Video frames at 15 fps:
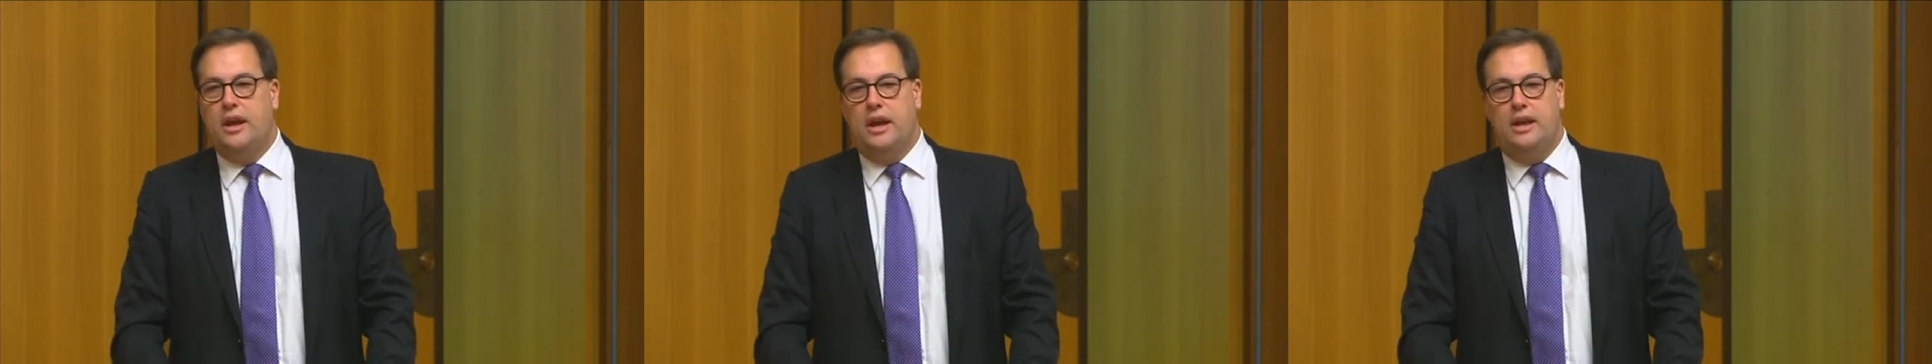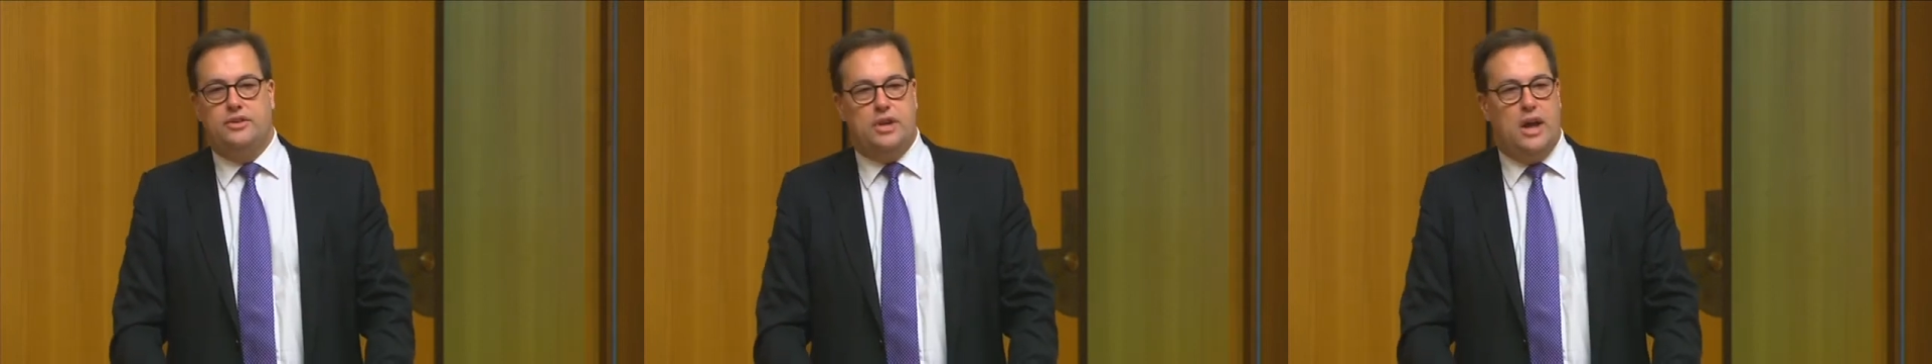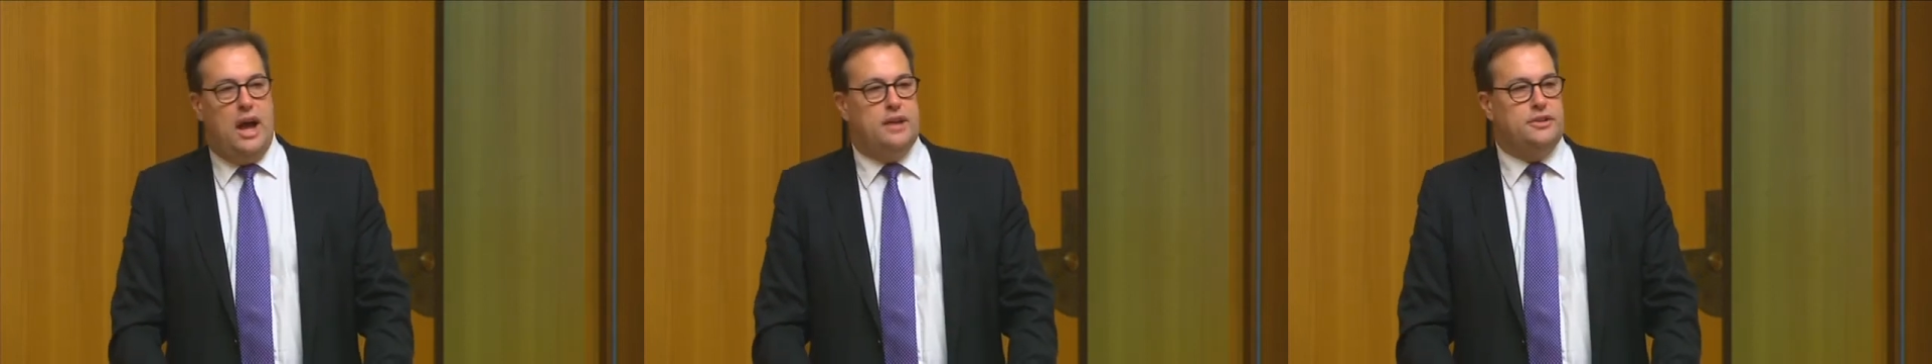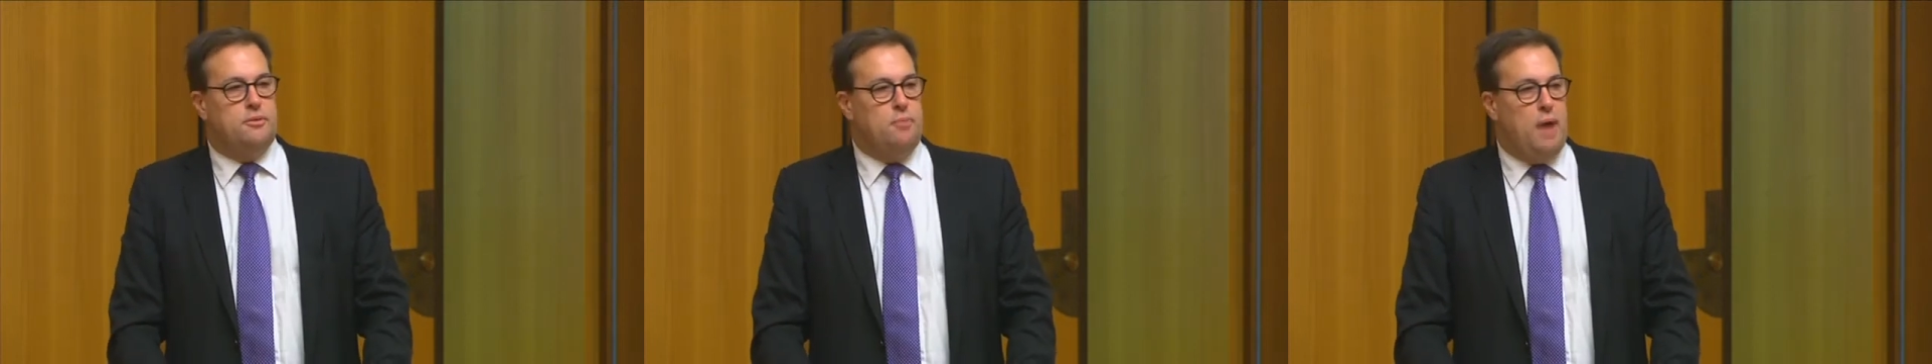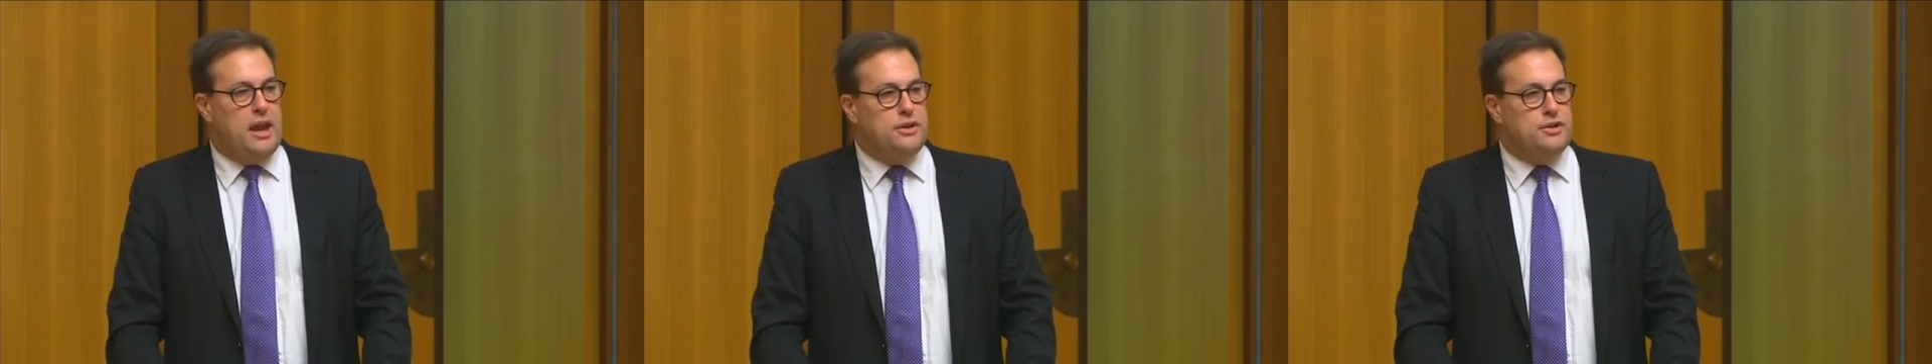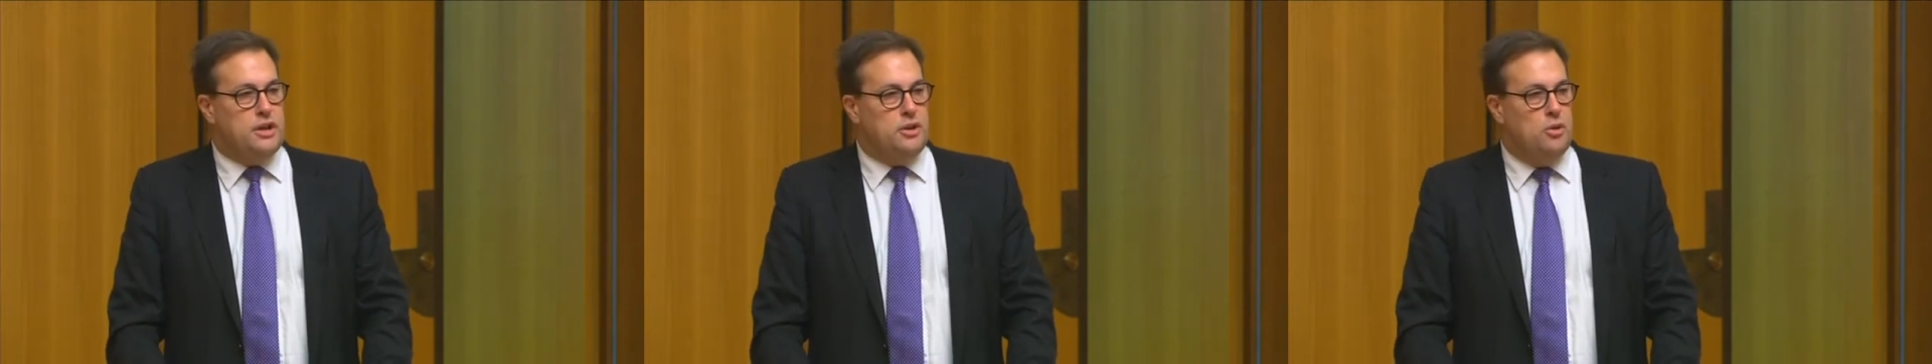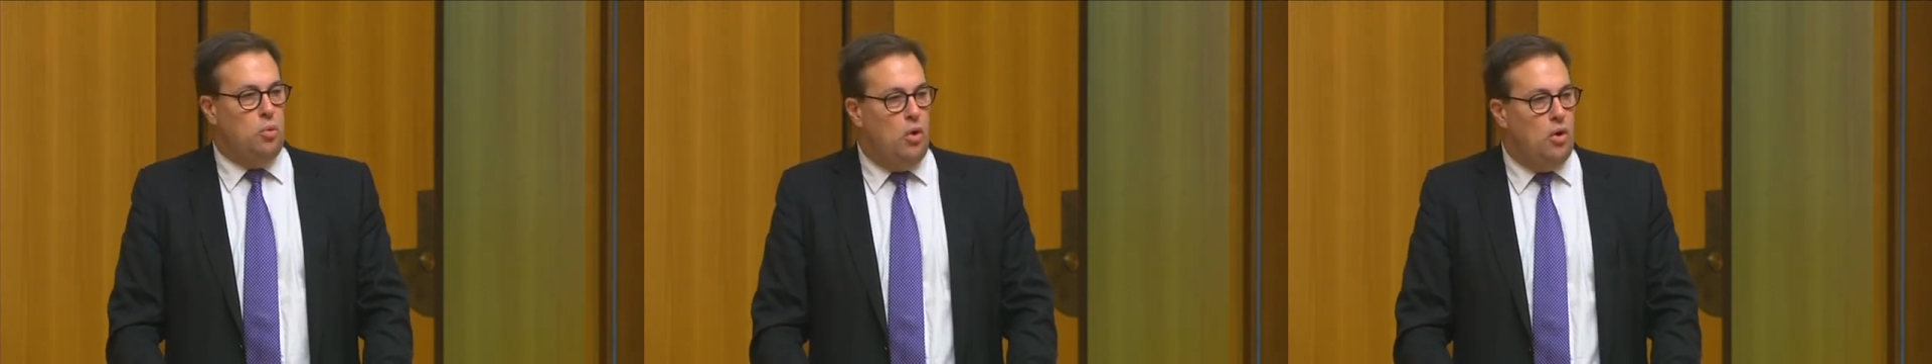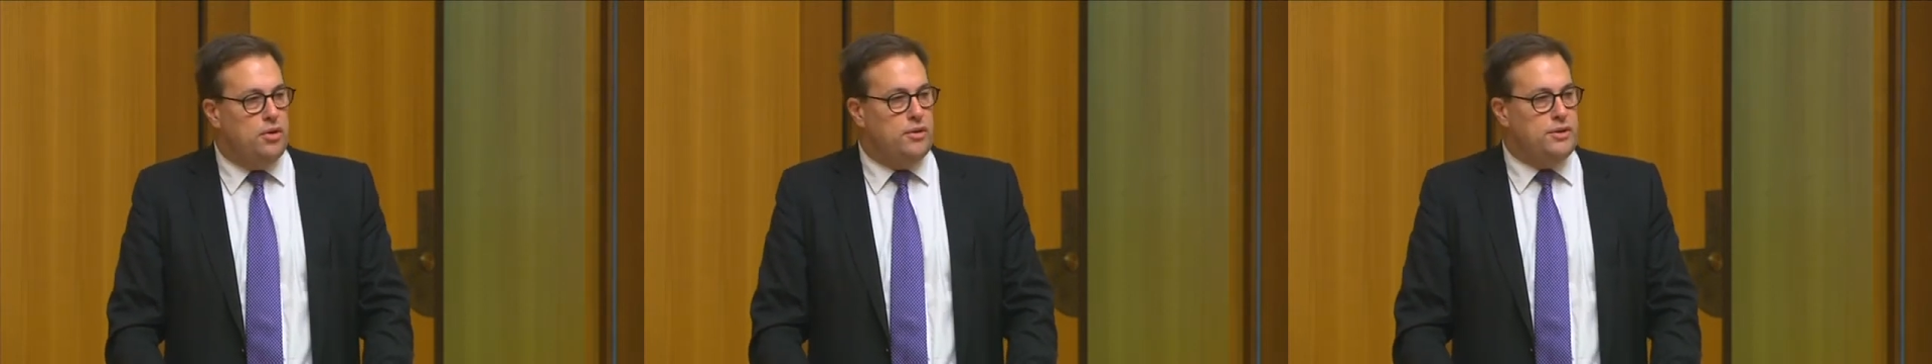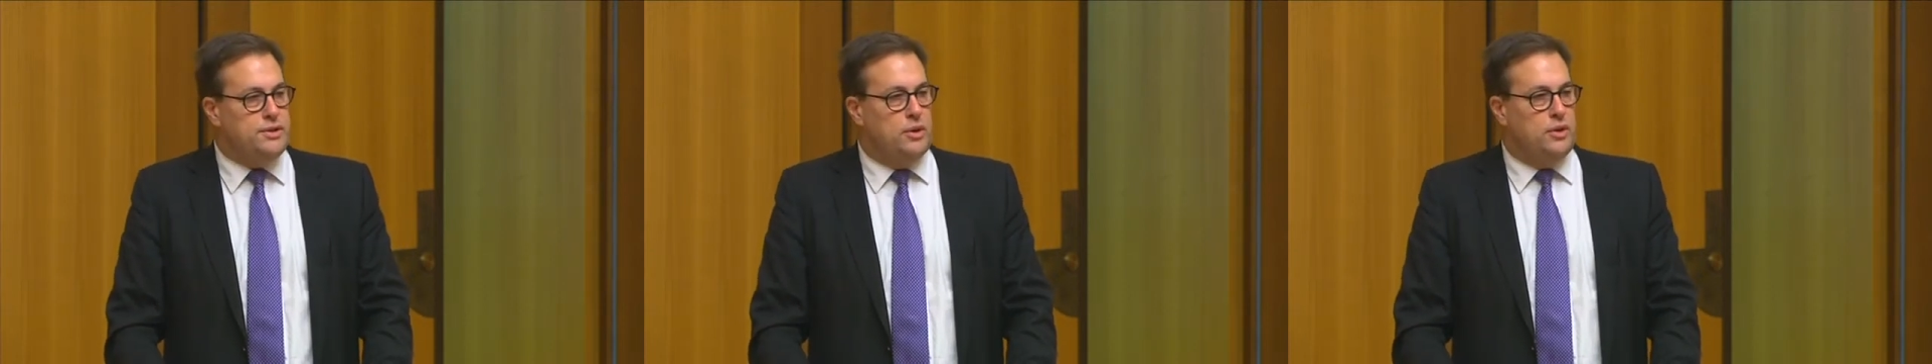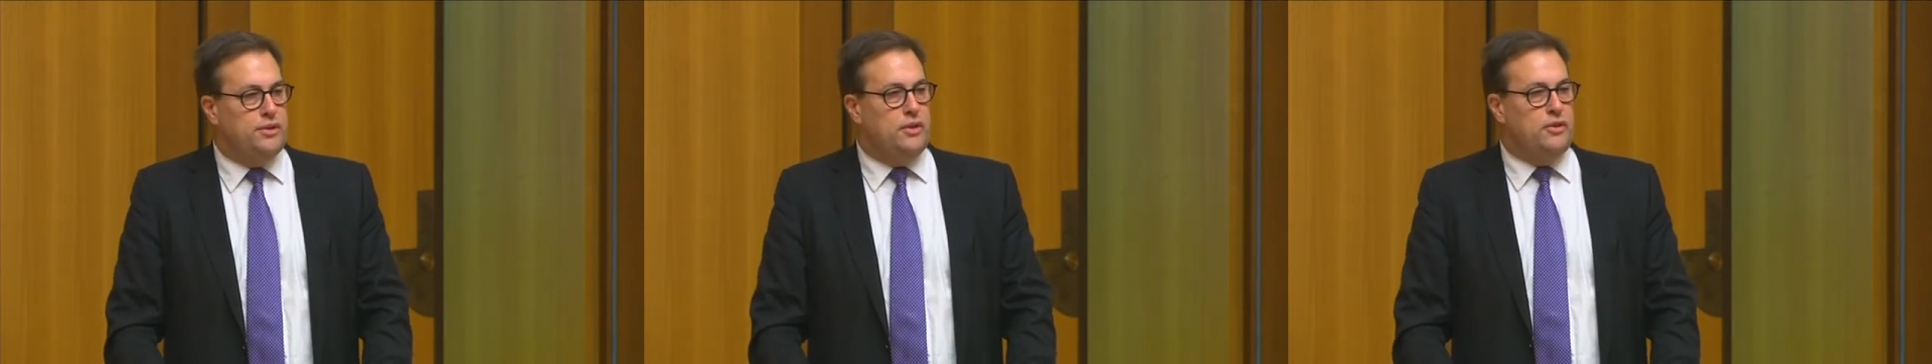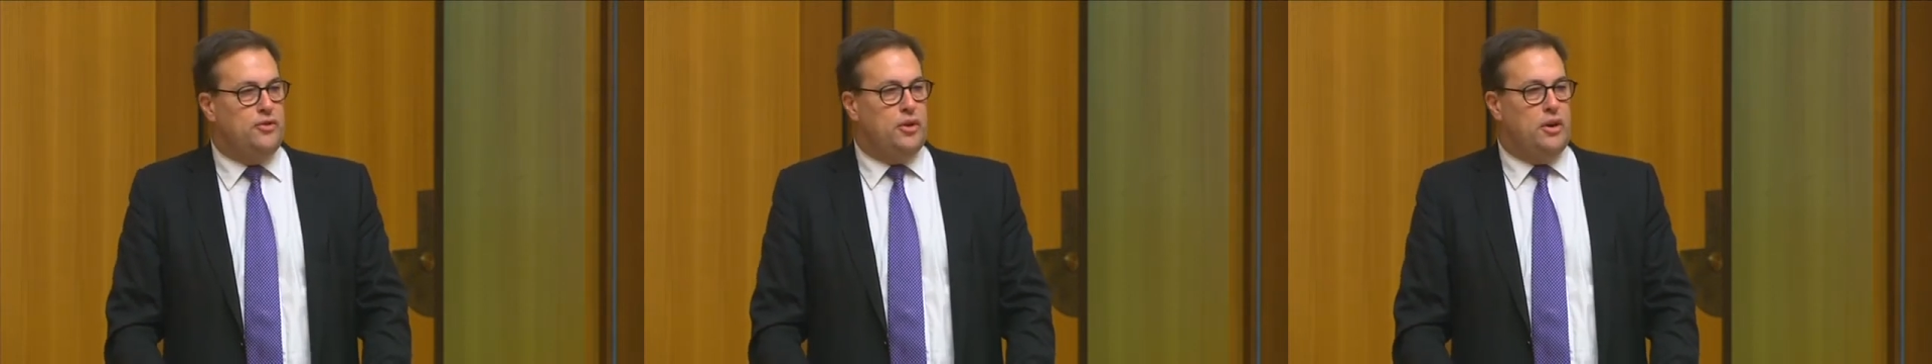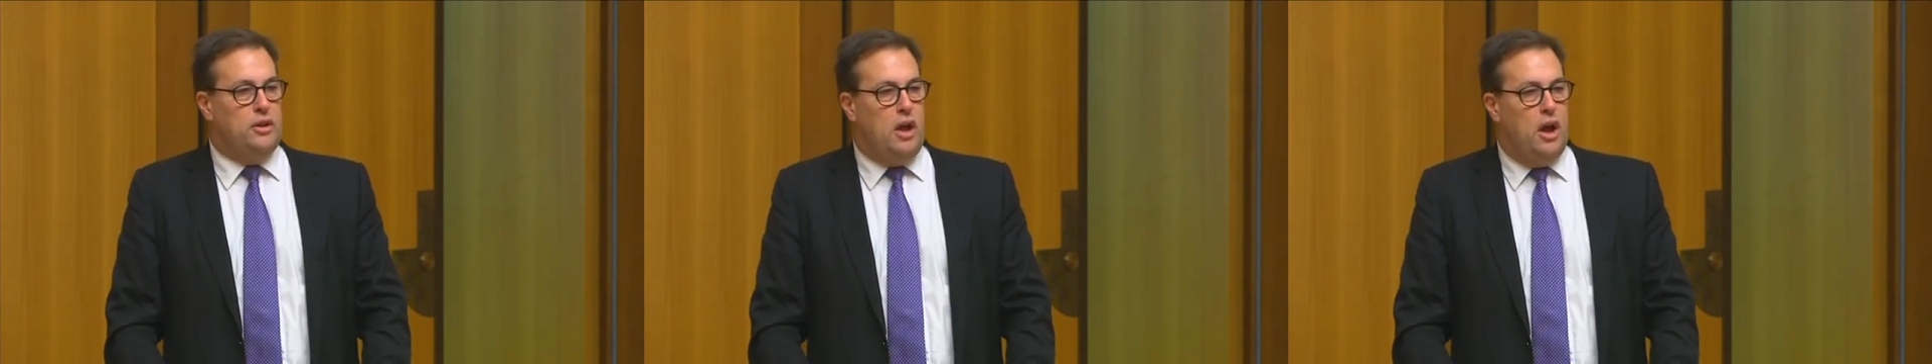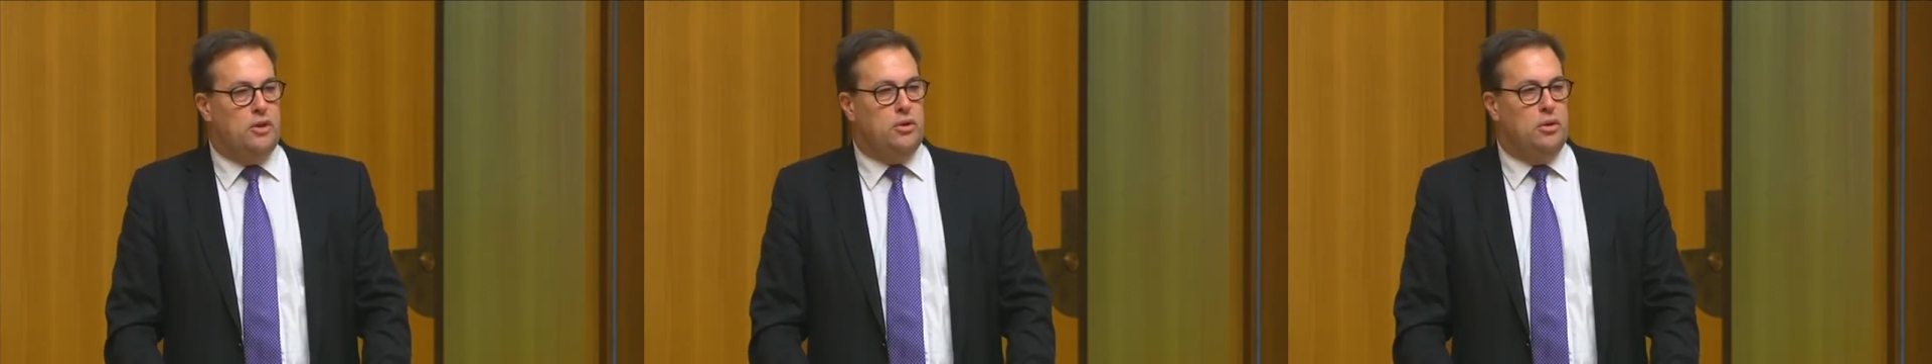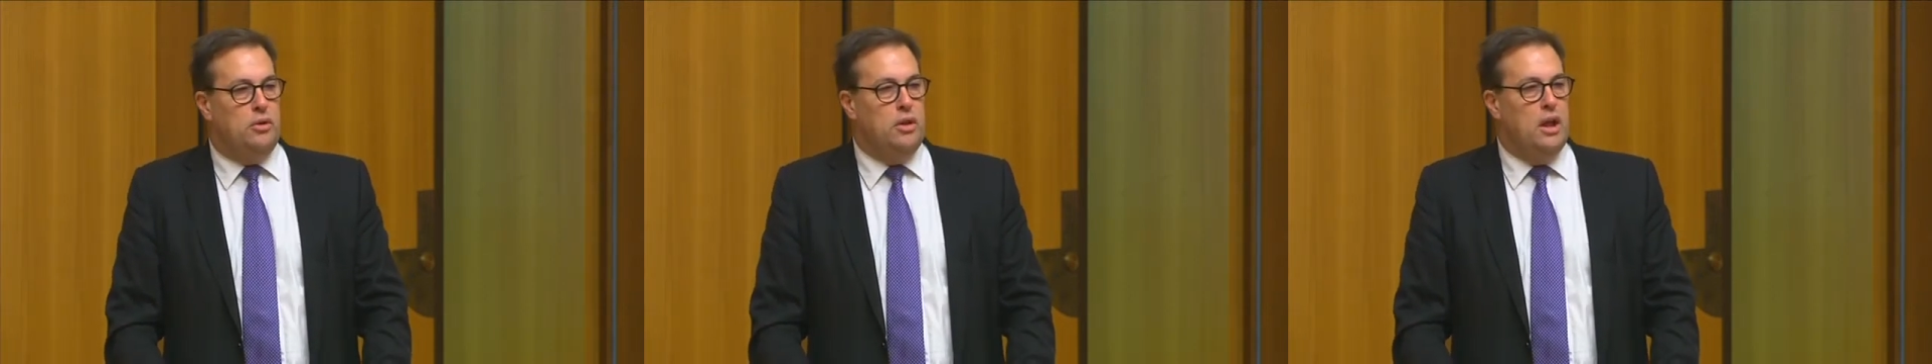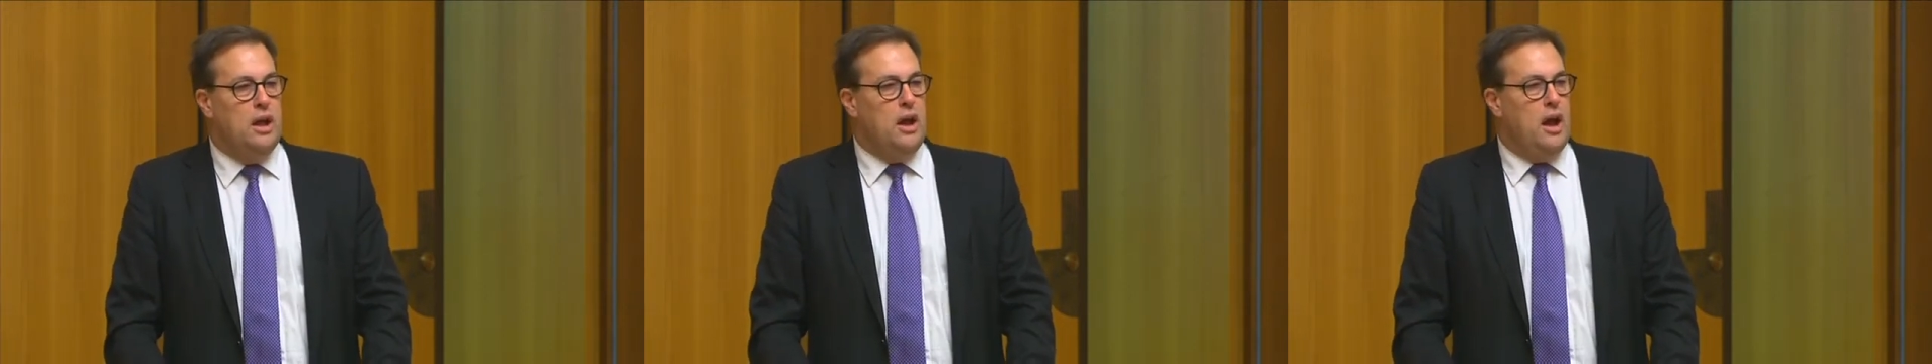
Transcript: in charge of managing the water resources for a local